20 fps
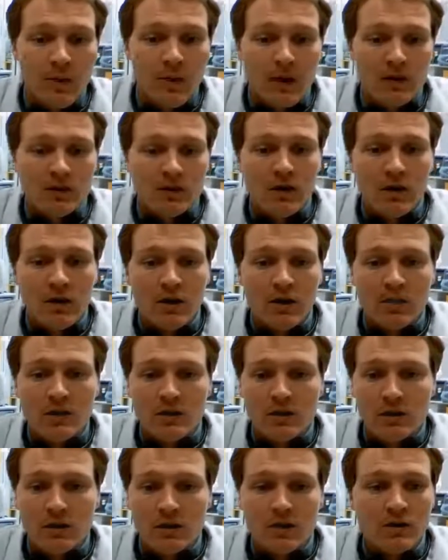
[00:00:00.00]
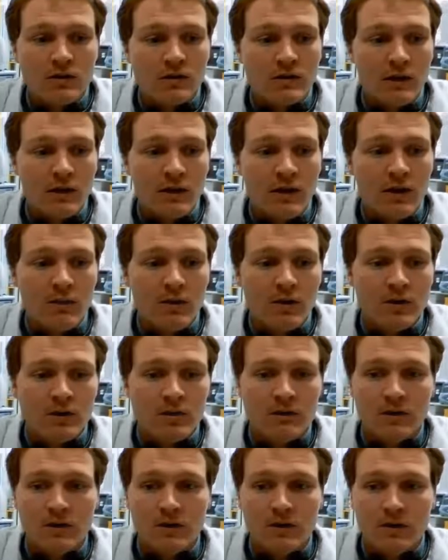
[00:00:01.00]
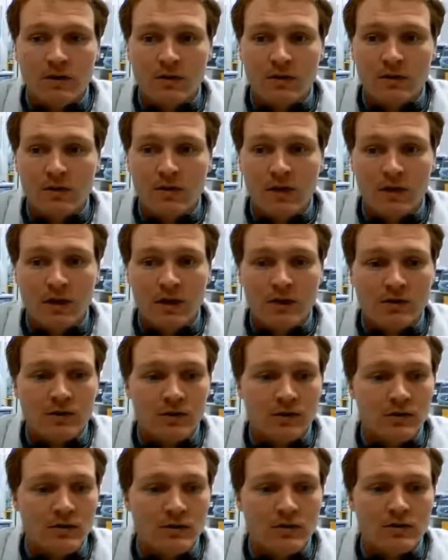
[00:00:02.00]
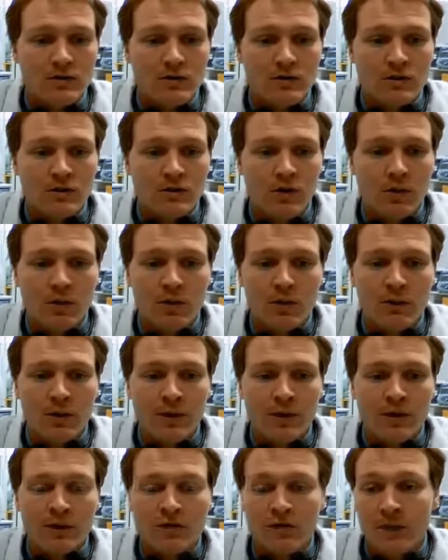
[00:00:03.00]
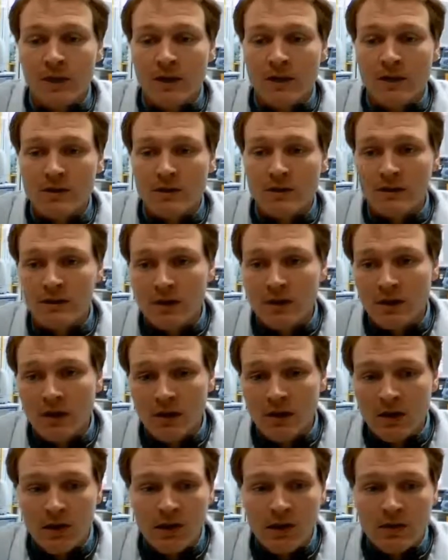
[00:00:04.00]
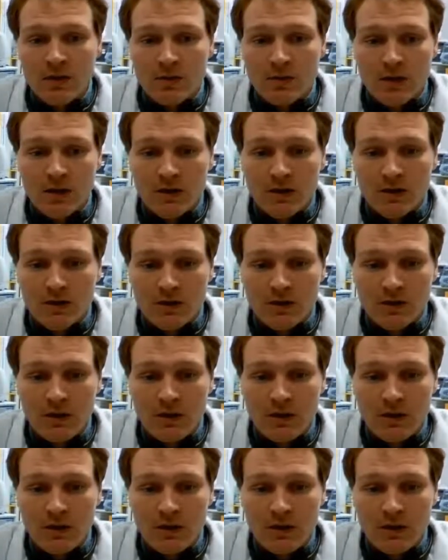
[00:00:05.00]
part-time as a QC chemist for the National Institute of Complementary Medicine, as well as